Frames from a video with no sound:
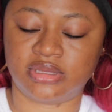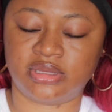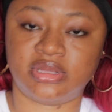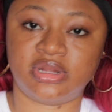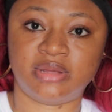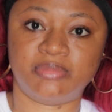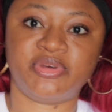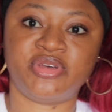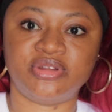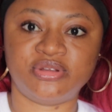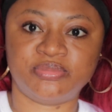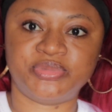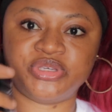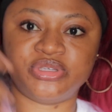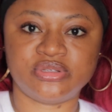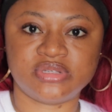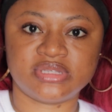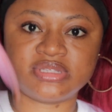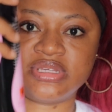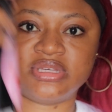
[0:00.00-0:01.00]
and I'm going to be
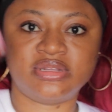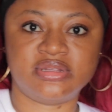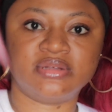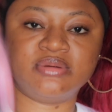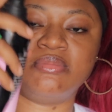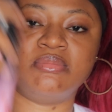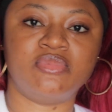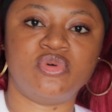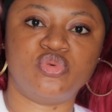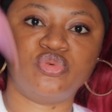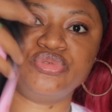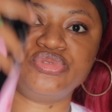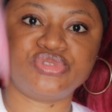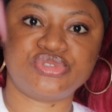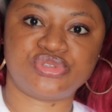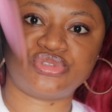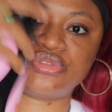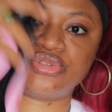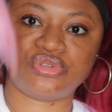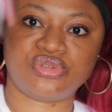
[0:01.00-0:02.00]
using the
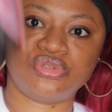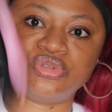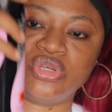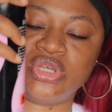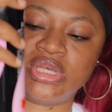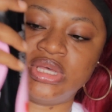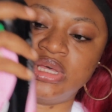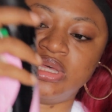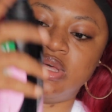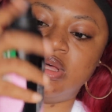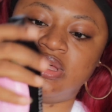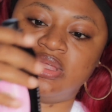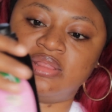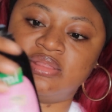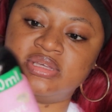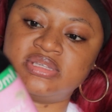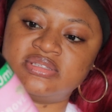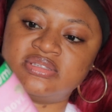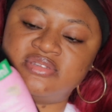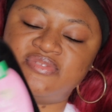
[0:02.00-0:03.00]
mousse.
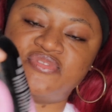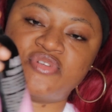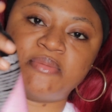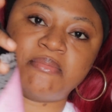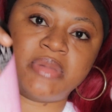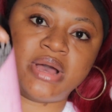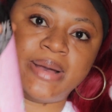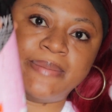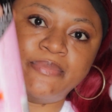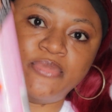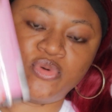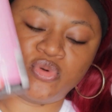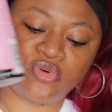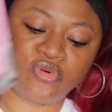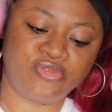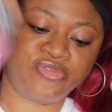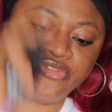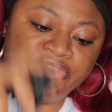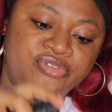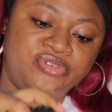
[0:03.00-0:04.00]
This is from
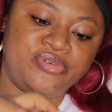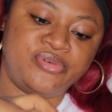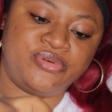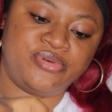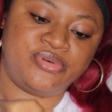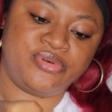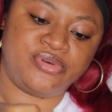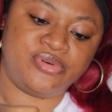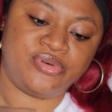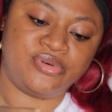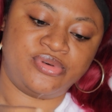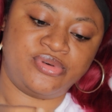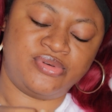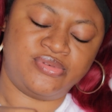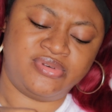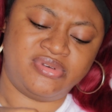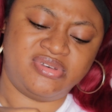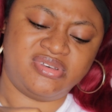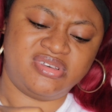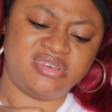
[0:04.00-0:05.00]
Above.
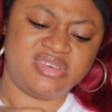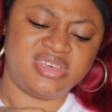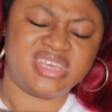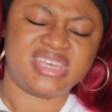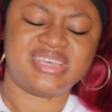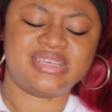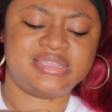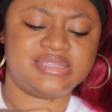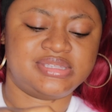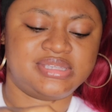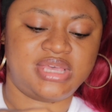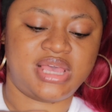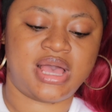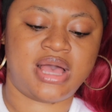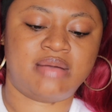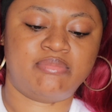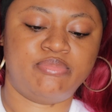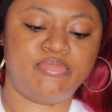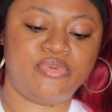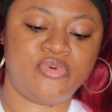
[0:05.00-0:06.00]
Is it
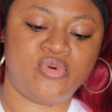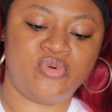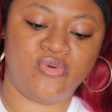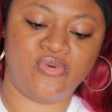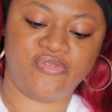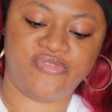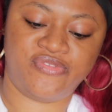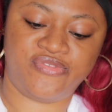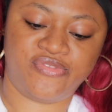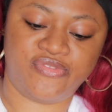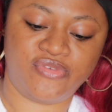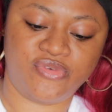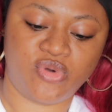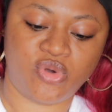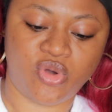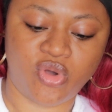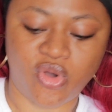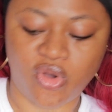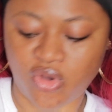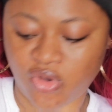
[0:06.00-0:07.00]
Above
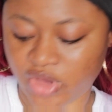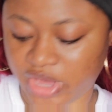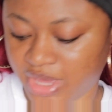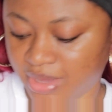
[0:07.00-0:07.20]
or